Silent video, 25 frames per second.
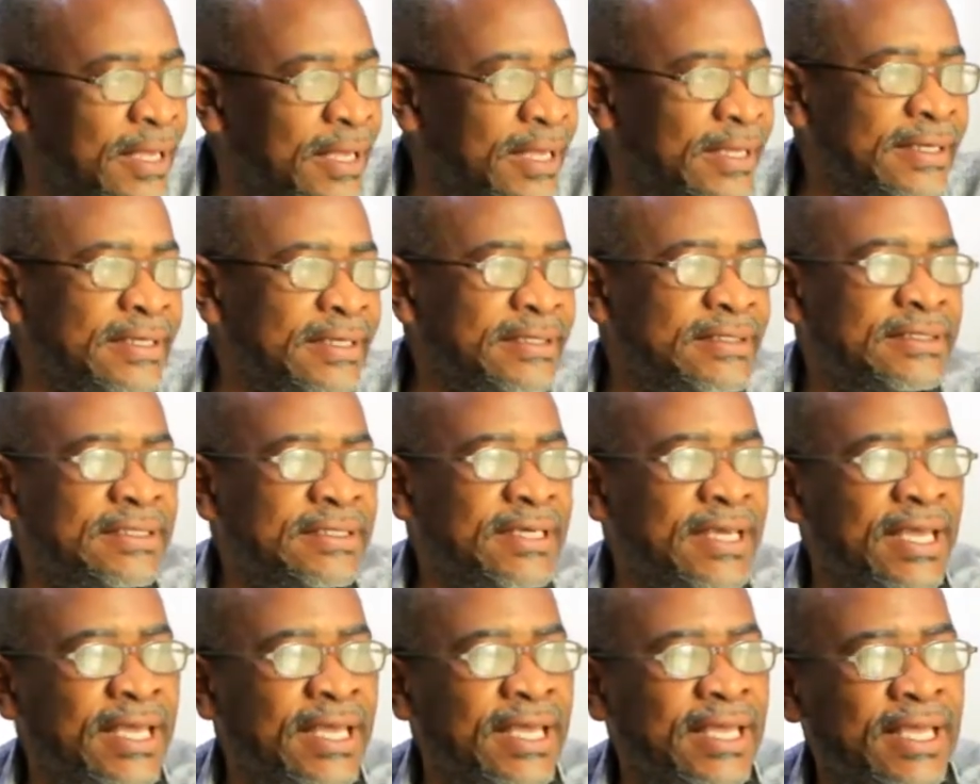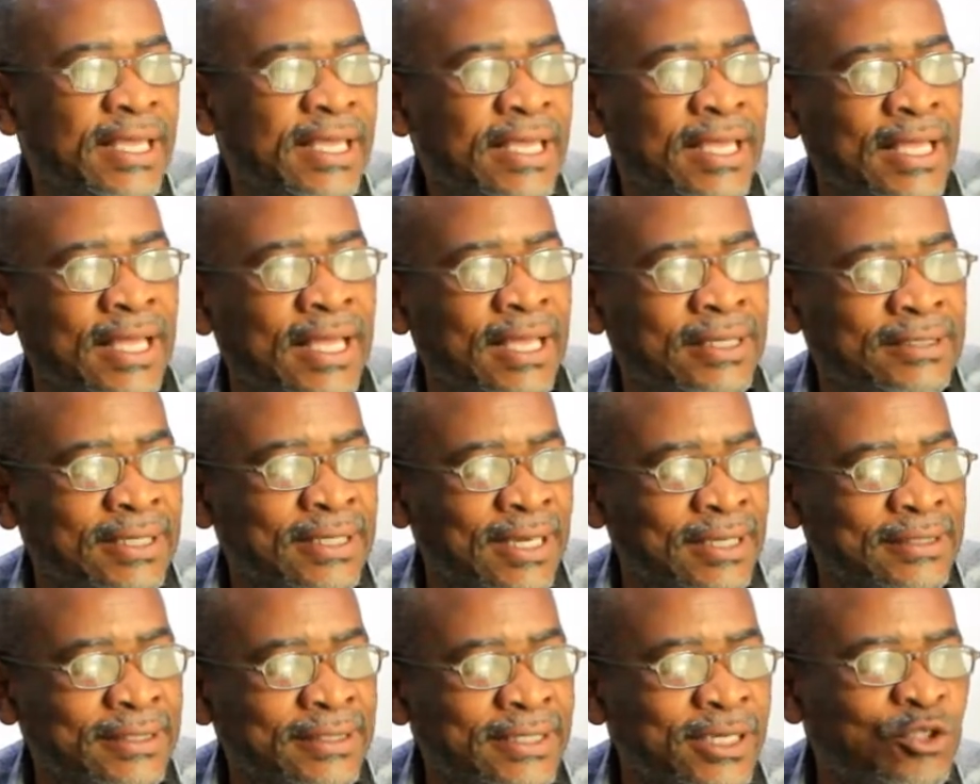a media,
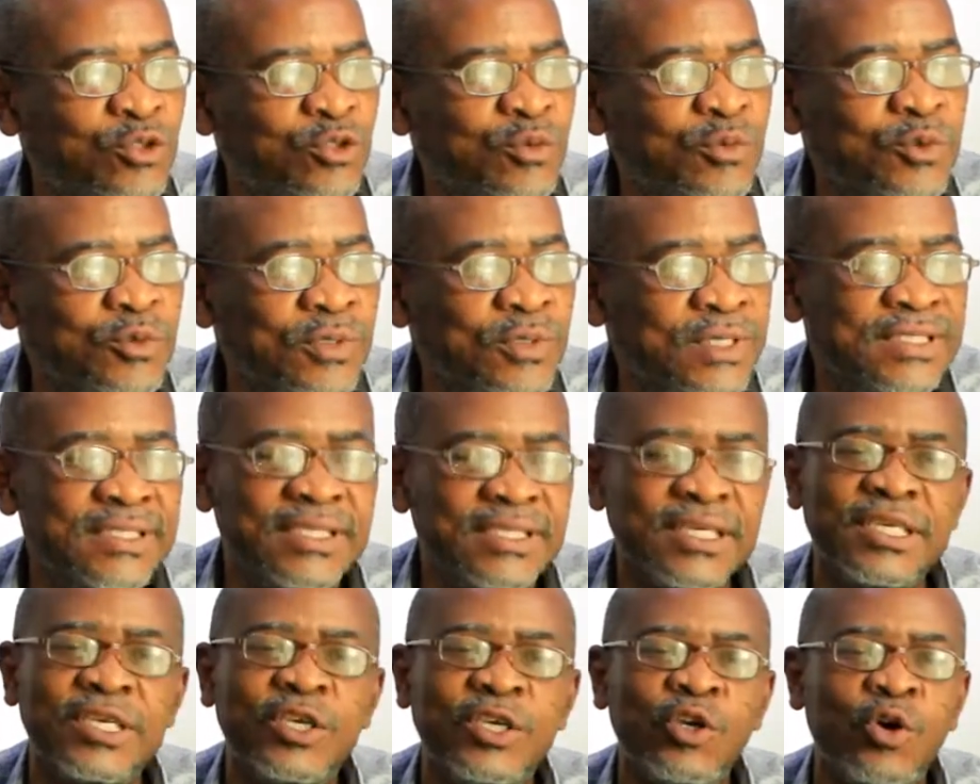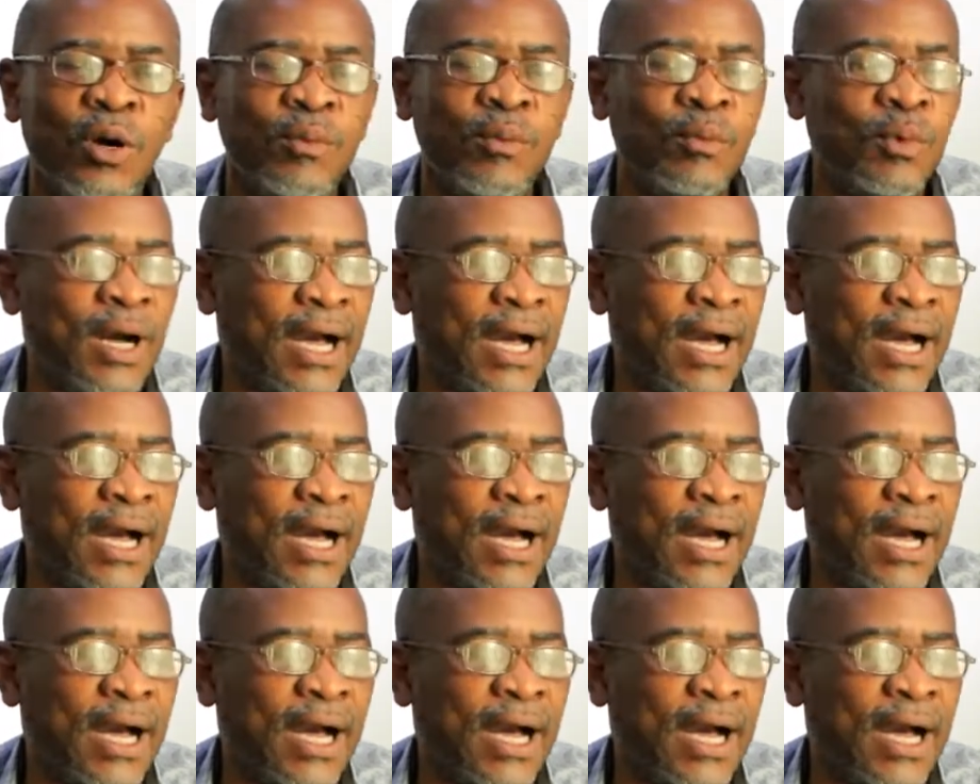and need to secure